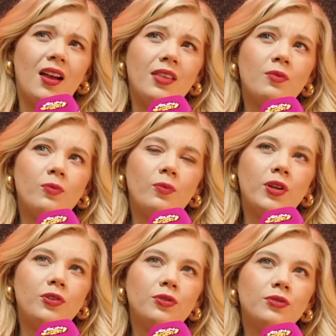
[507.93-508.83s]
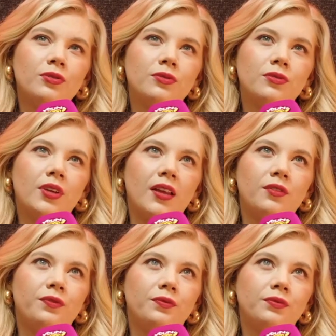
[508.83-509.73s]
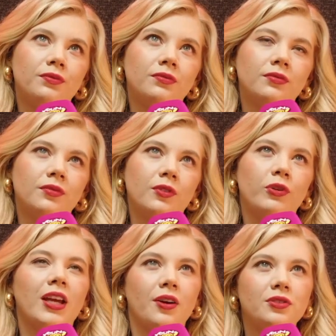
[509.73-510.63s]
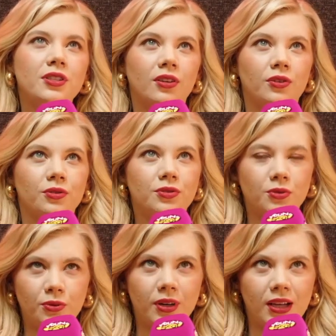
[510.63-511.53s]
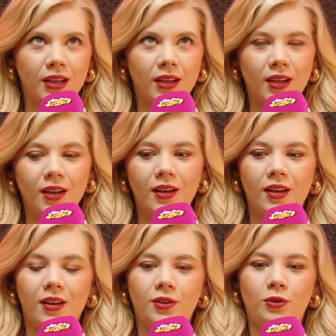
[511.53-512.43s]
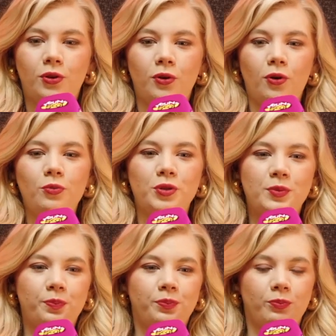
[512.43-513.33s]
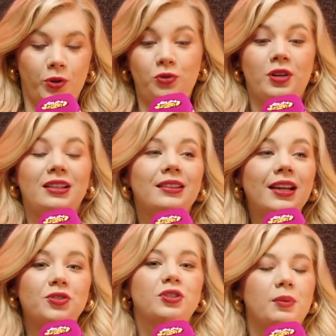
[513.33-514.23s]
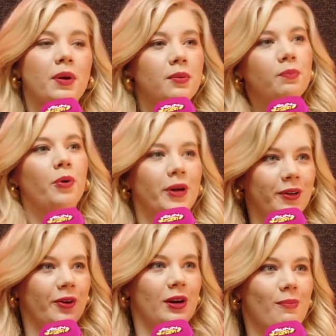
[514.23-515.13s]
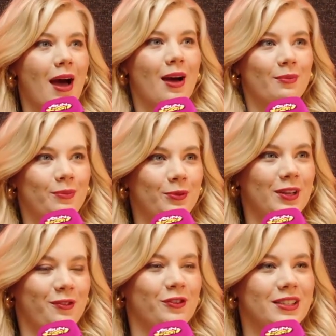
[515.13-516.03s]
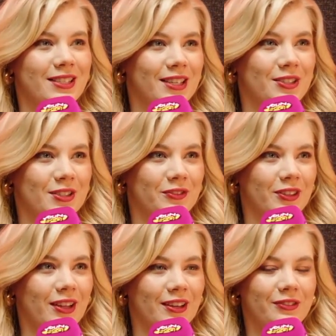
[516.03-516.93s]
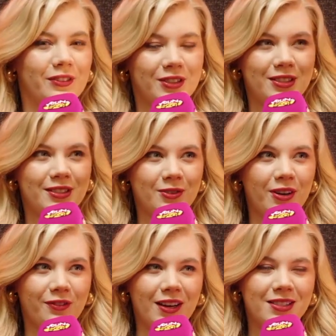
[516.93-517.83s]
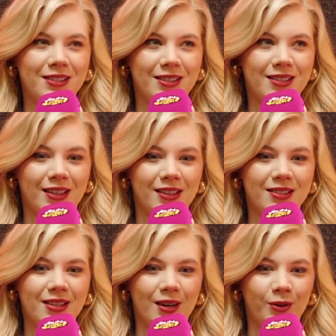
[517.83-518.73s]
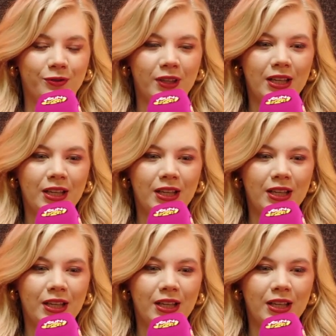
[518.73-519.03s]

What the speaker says: I think when you're kind of recounting your story, you can almost, well, you can literally pinpoint on a map the different stages of your life, which is quite fascinating in itself.